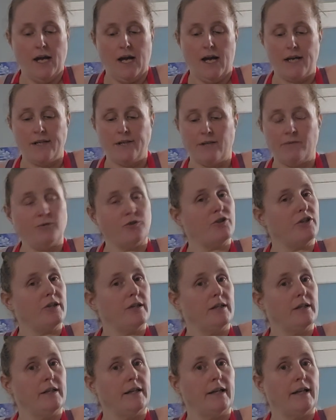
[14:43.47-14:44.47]
So I'm just
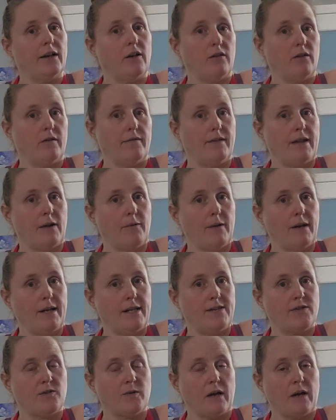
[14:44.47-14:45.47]
gonna get all of that ready.
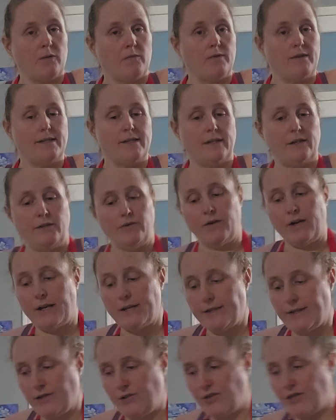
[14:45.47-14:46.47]
So I will see you
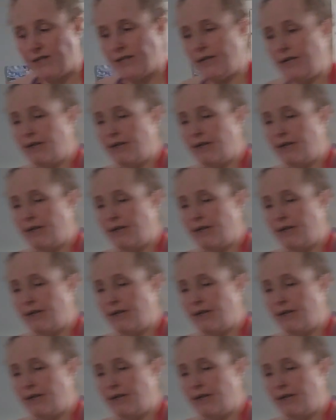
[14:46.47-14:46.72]
guys in just